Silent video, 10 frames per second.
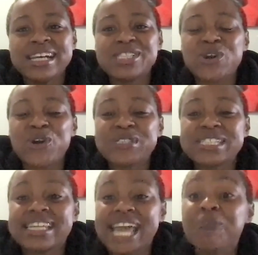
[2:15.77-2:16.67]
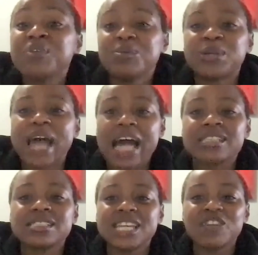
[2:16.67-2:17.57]
So to get people to
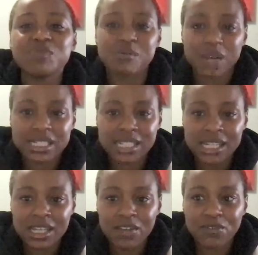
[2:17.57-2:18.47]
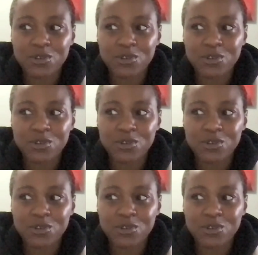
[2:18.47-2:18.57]
actually give me money